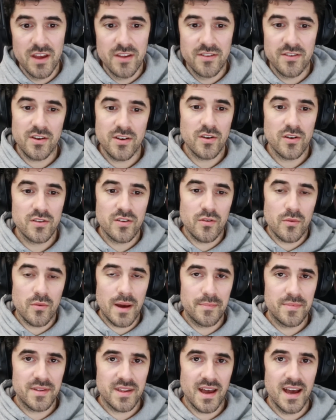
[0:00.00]
So you go to the
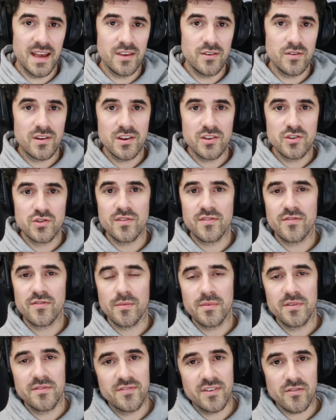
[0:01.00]
website, you can choose
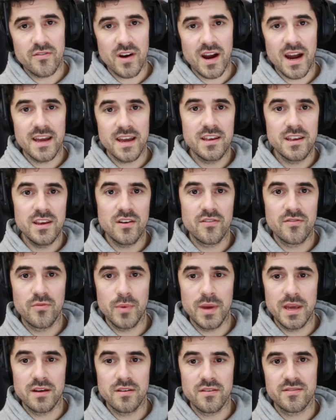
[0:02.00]
from a variety of
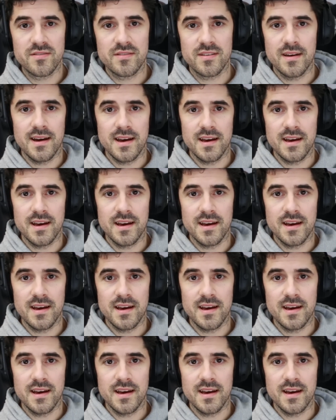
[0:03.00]
wheels,